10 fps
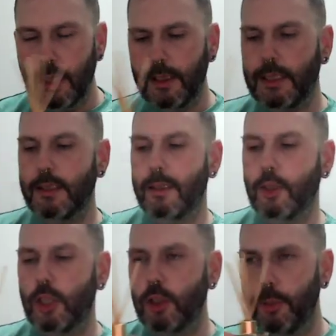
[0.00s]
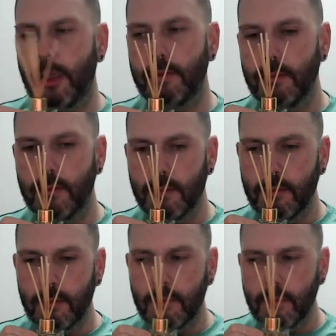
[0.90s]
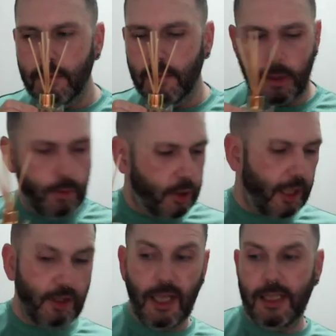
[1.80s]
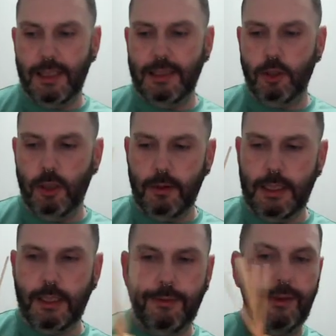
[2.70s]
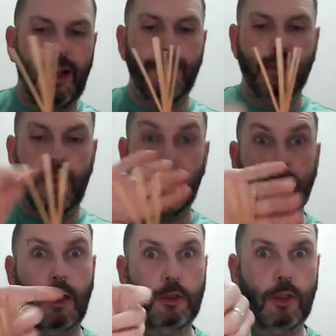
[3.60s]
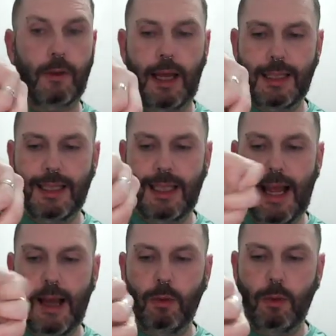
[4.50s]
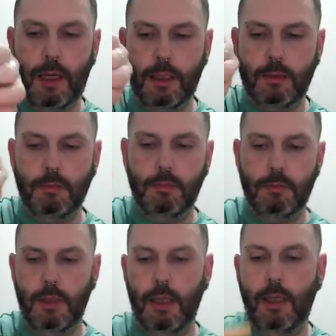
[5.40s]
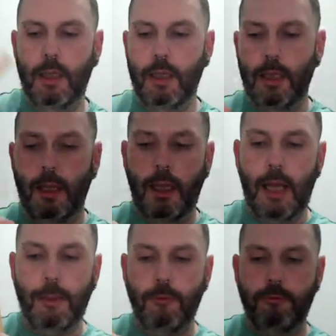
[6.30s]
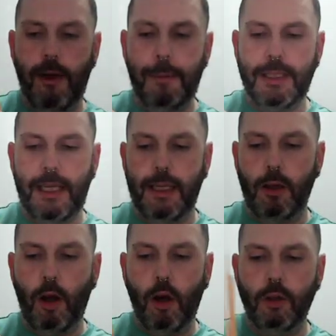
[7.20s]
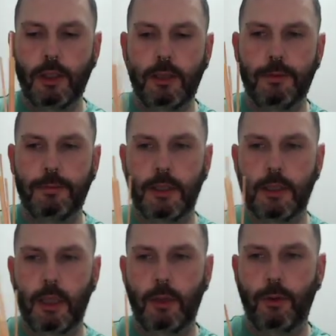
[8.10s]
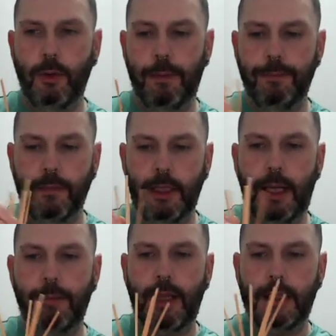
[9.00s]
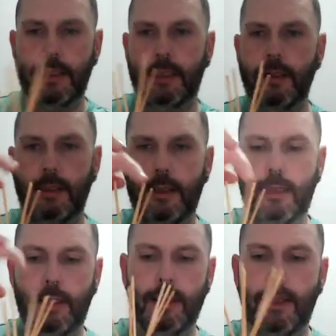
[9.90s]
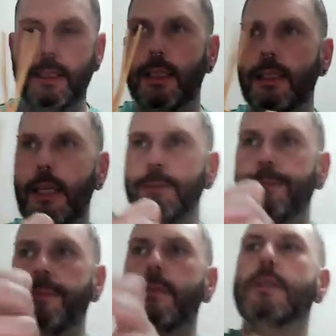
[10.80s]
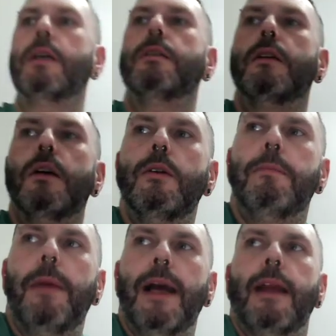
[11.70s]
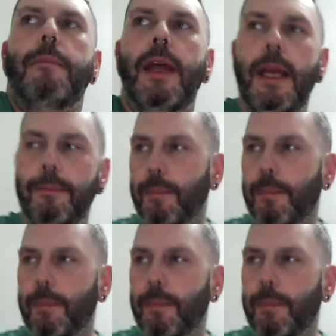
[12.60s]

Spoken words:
This is the ginger one, which actually I do need to flip, so I may as well do that now while I'm rabbiting on. So that's that done now, so I can go back up there.